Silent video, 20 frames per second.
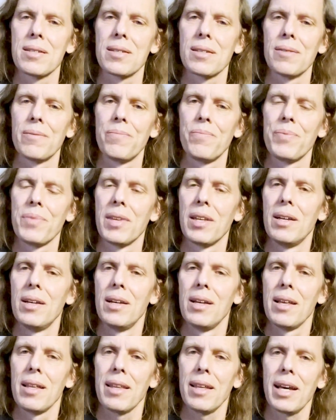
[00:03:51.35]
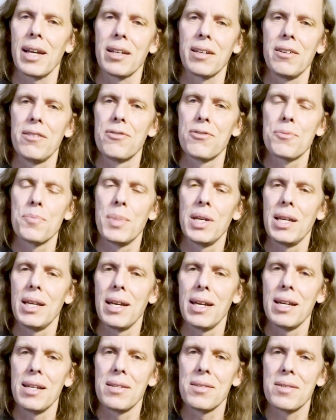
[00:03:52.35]
That gives
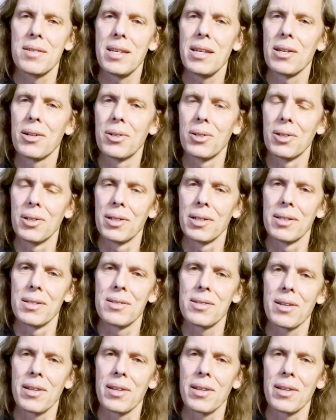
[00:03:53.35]
me a C chord,